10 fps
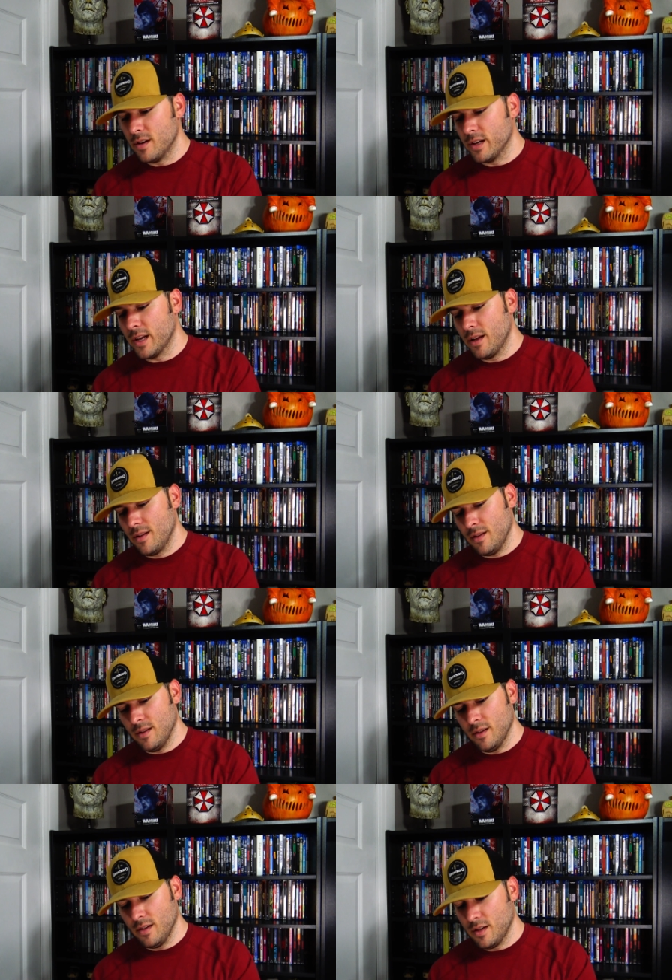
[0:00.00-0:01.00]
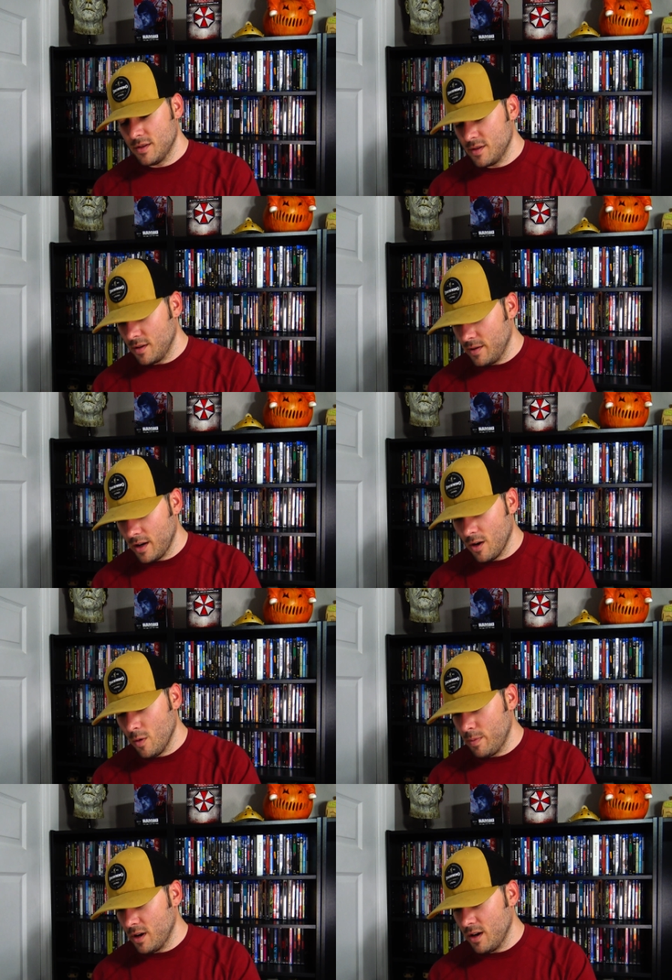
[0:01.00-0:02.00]
good. So go ahead and
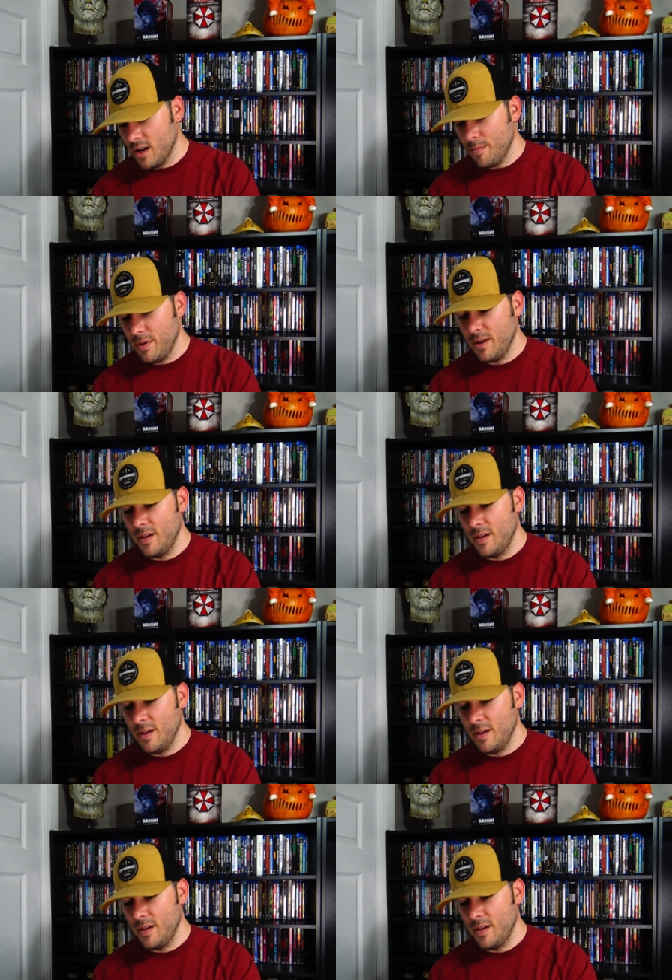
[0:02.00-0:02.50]
open it up.